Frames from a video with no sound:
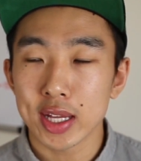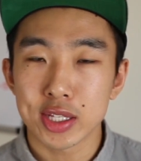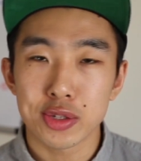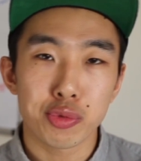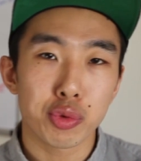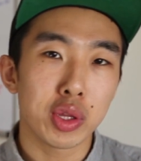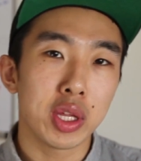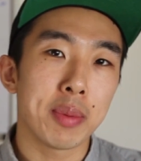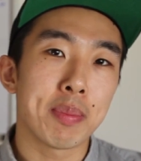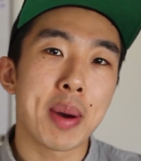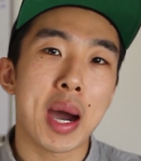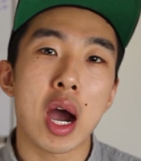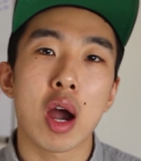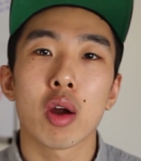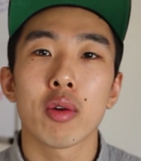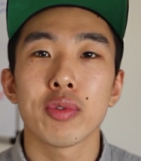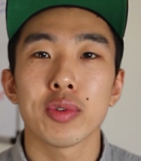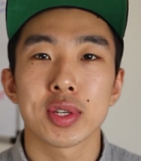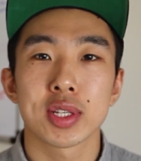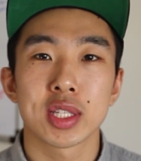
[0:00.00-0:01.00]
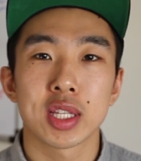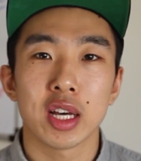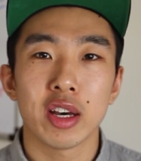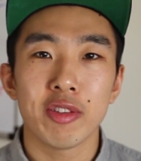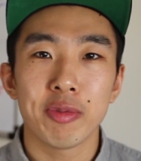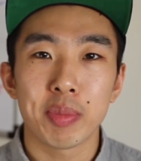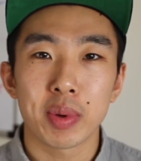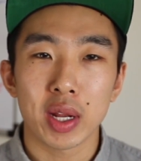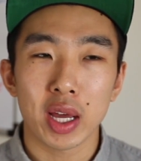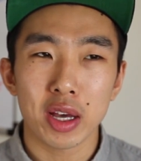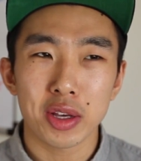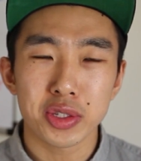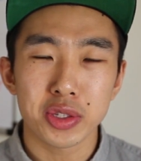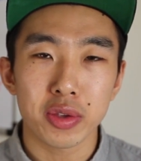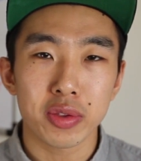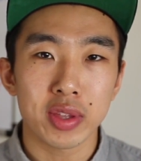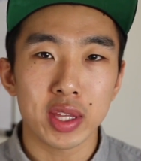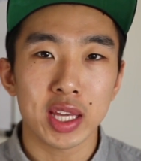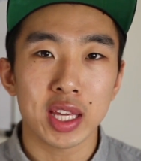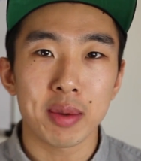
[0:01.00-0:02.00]
It's really powerful stuff, but I also
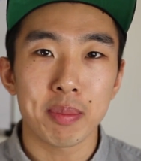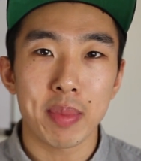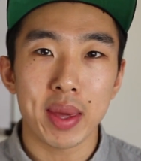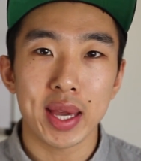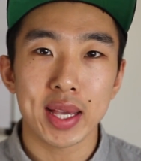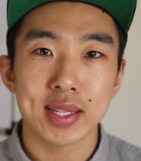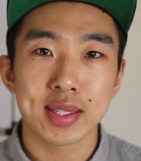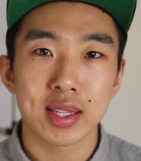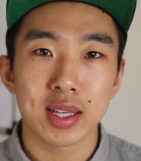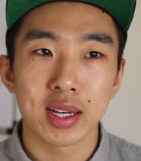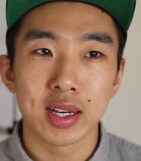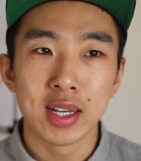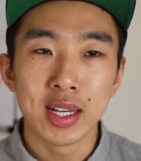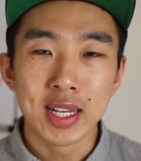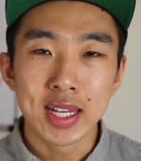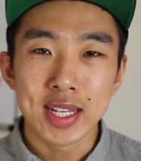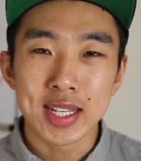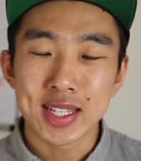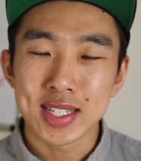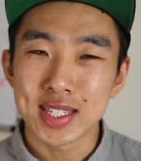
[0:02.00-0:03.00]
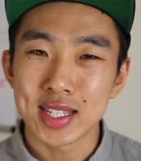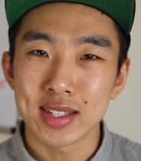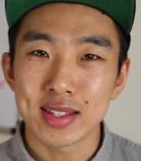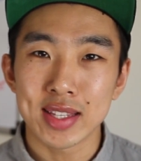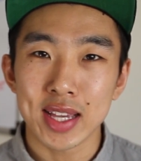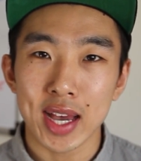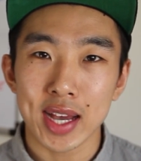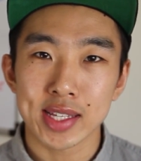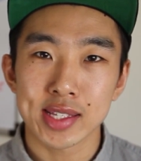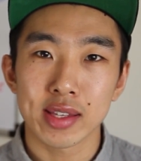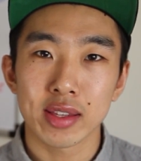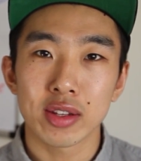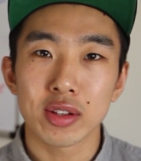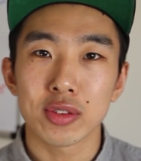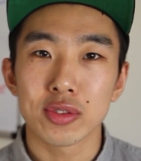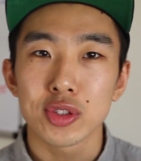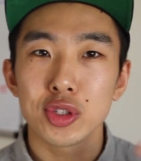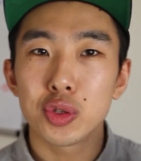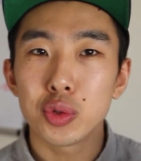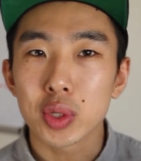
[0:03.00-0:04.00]
think it makes the syntax a little
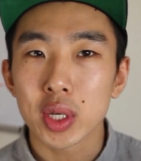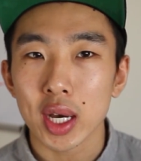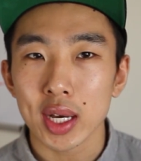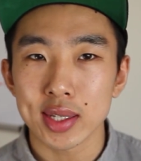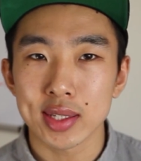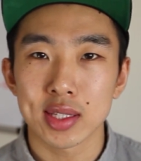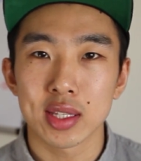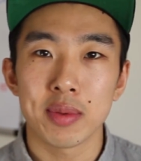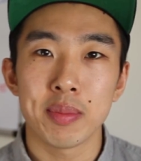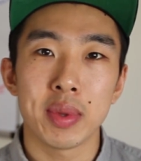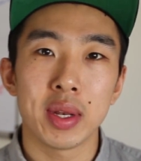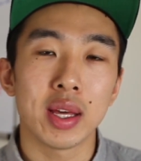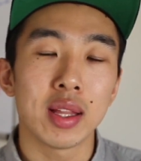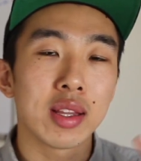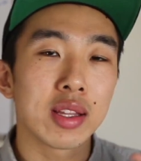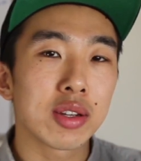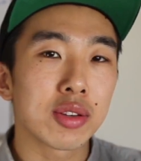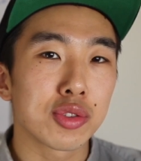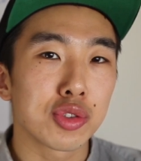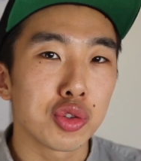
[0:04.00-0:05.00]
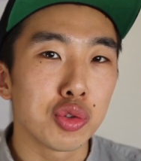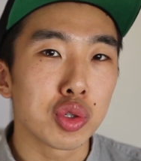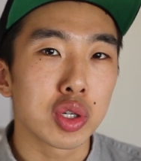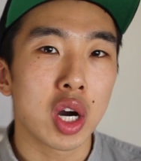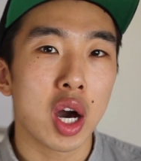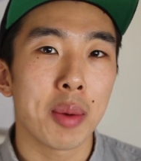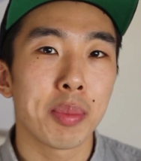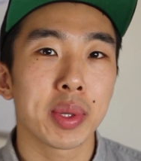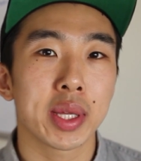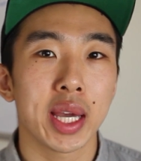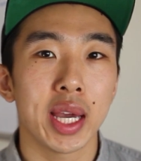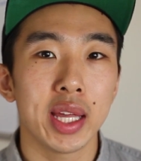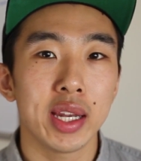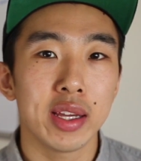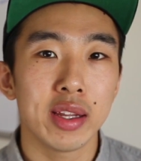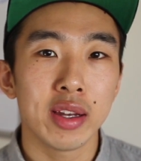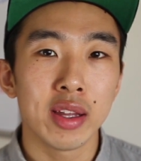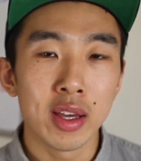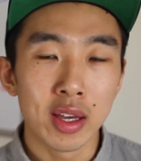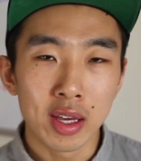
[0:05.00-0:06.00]
too custom and a little too
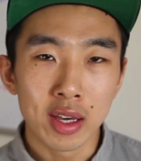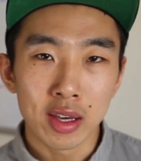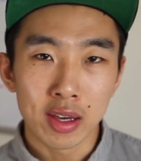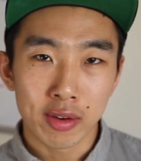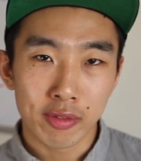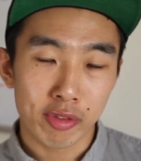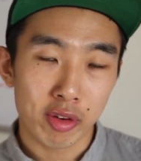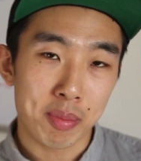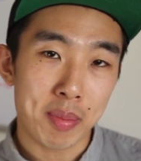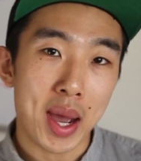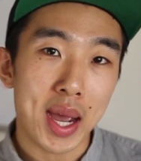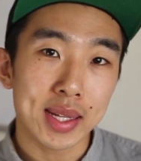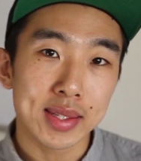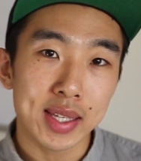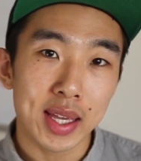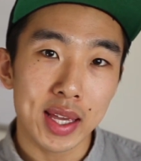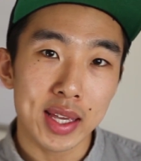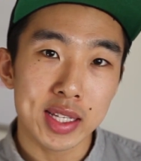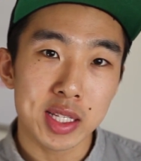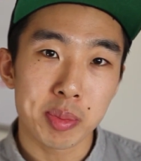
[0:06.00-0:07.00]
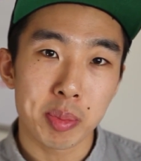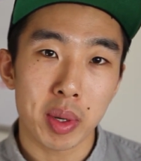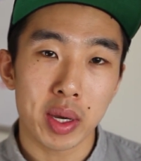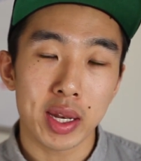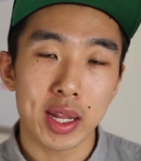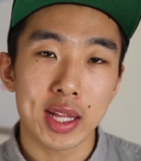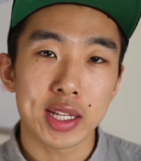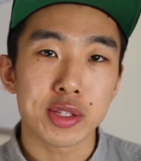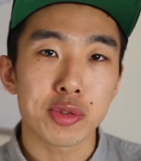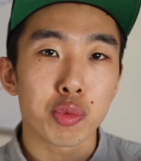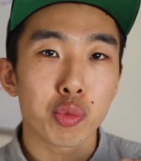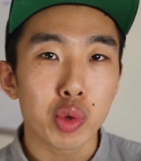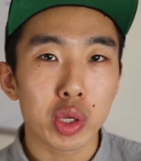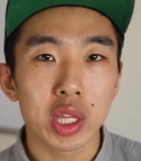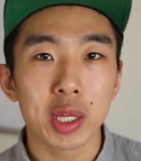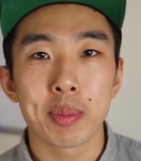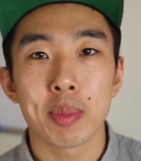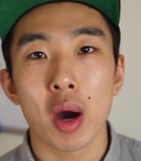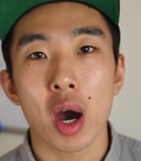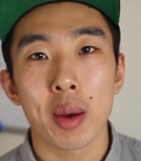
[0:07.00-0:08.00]
complicated for my taste, but it's
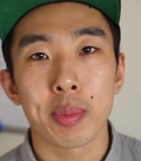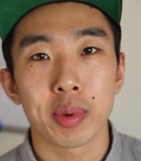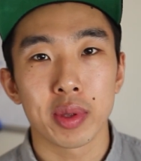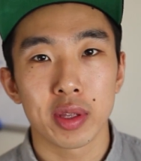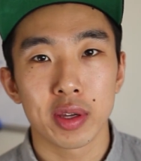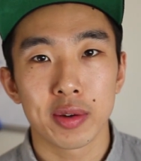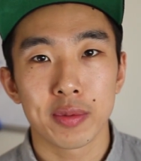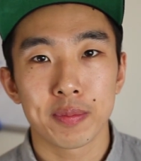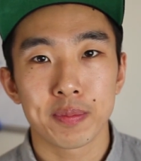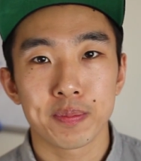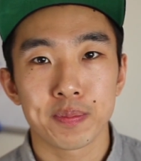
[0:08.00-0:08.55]
really popular.